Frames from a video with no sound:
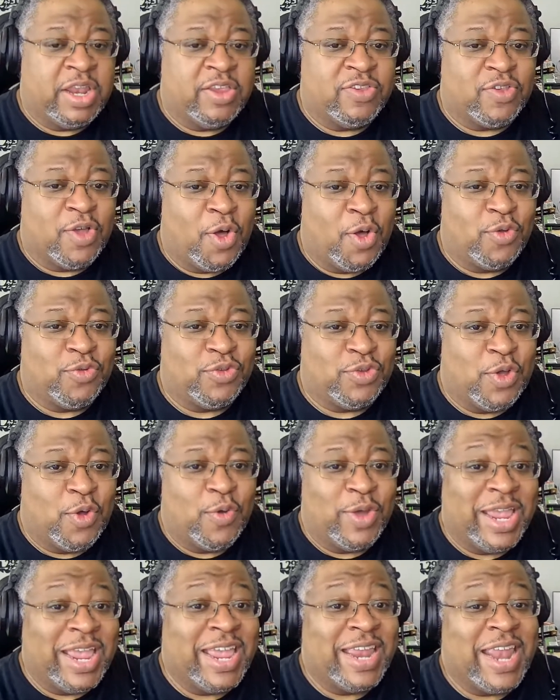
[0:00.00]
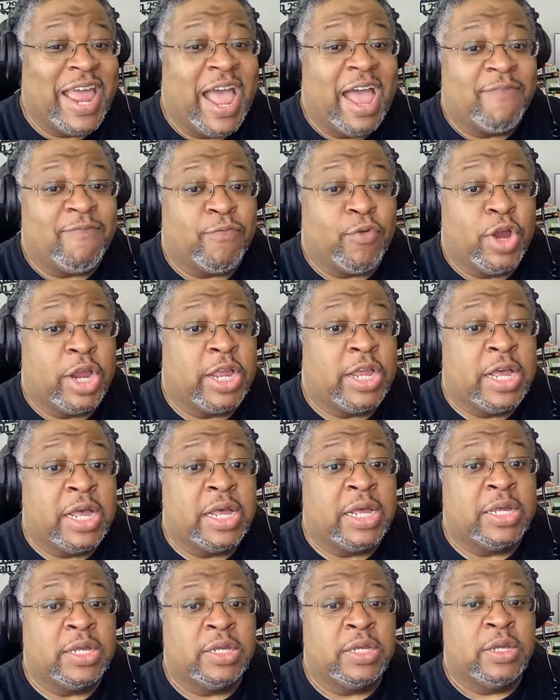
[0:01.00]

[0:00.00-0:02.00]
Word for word: is also in Africa